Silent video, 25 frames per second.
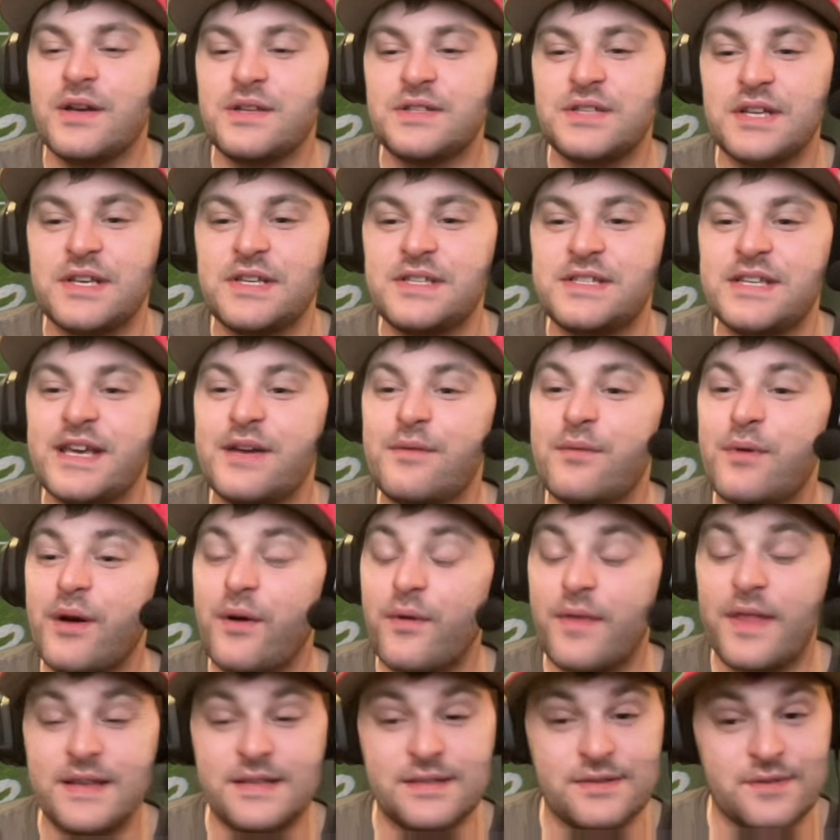So you see
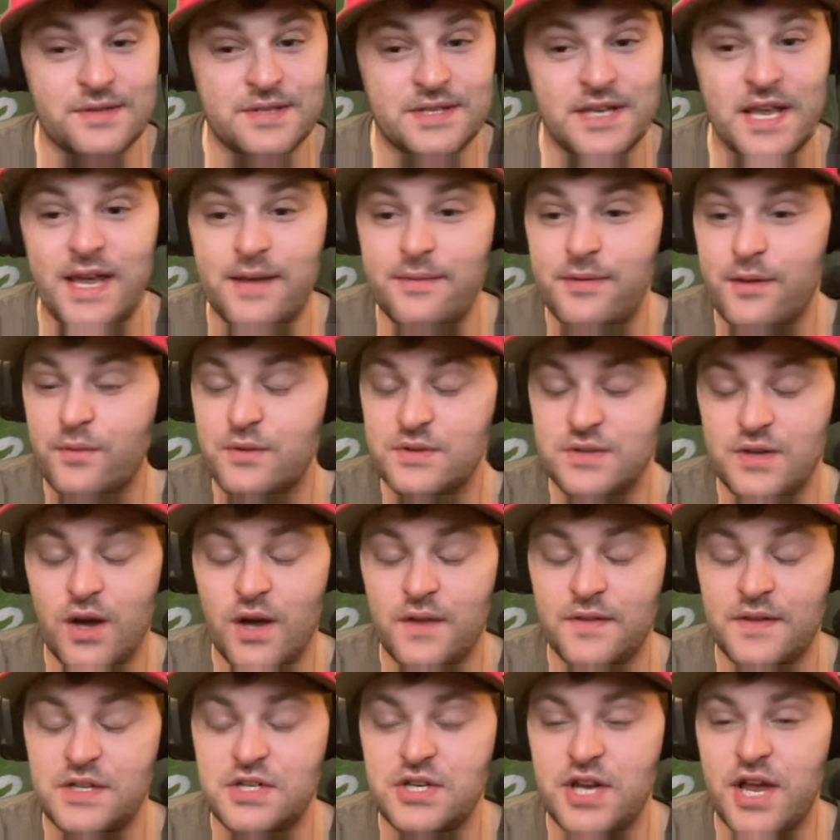this is a scheme that was
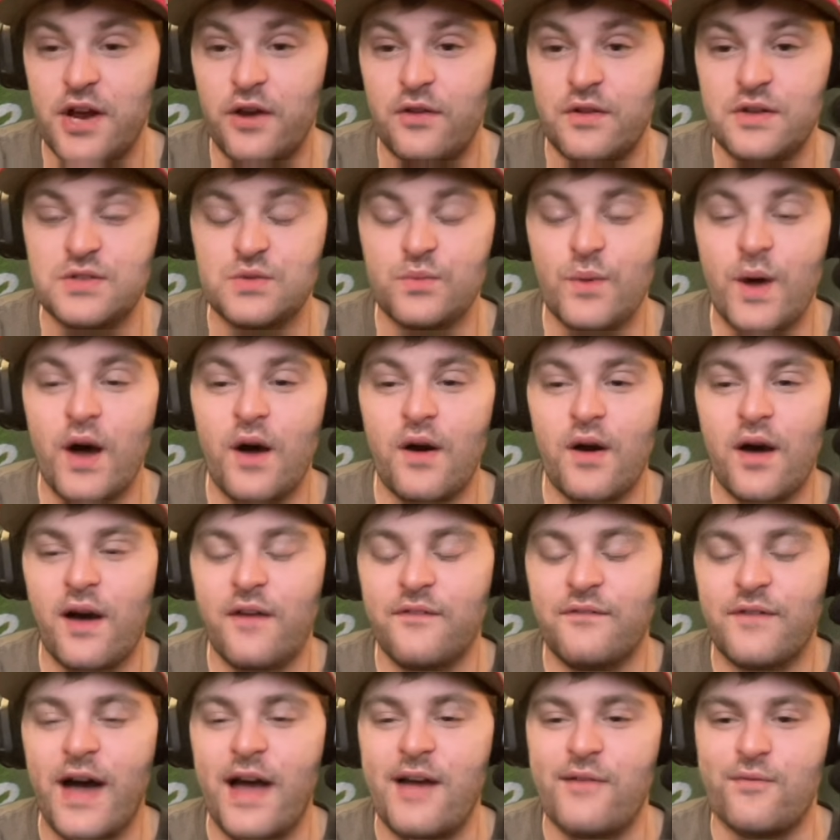on the channel as
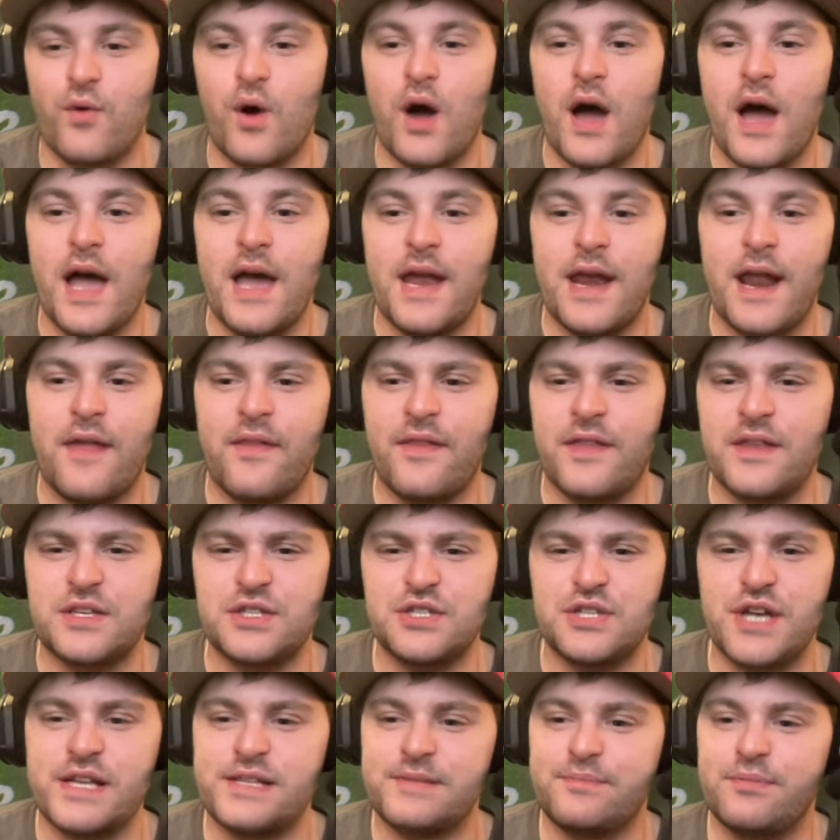well, 5 wide out of this
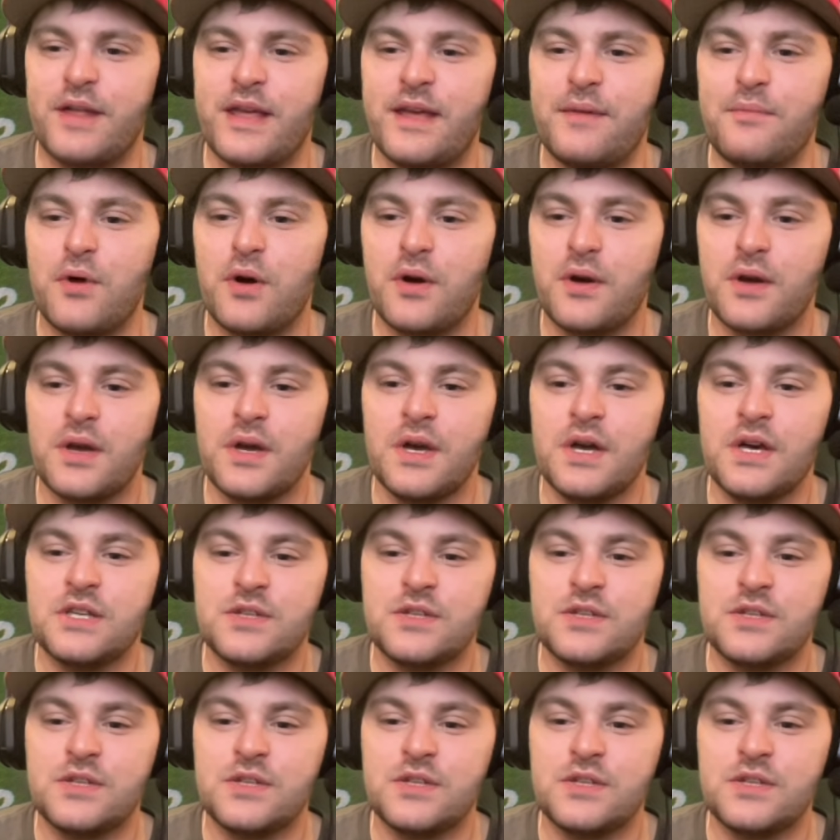Jets playbook.